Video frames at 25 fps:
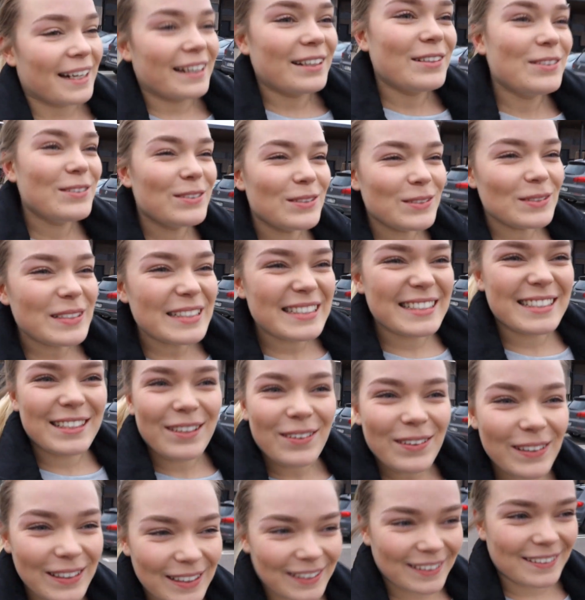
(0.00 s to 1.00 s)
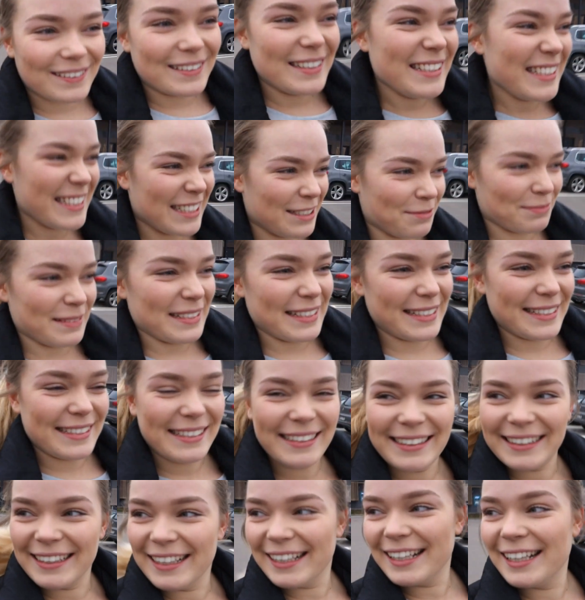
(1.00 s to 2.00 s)
Oh, it's so
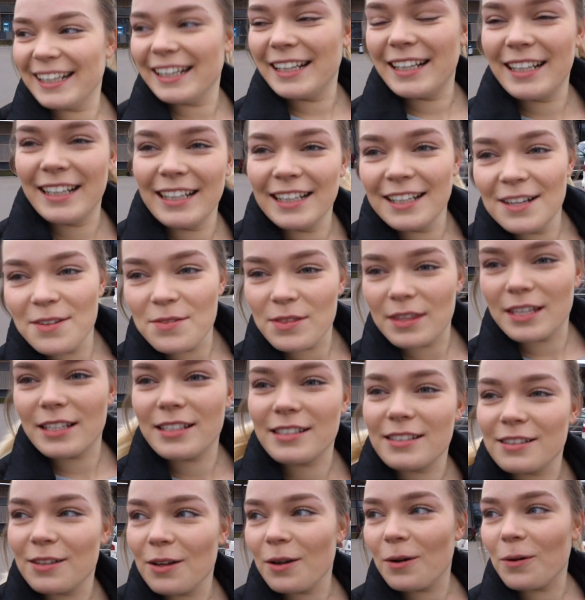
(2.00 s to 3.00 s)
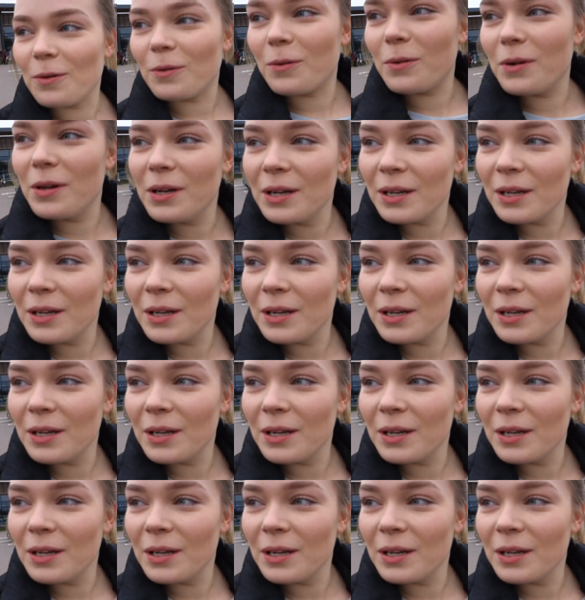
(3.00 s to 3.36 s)
Christmassy! The snow.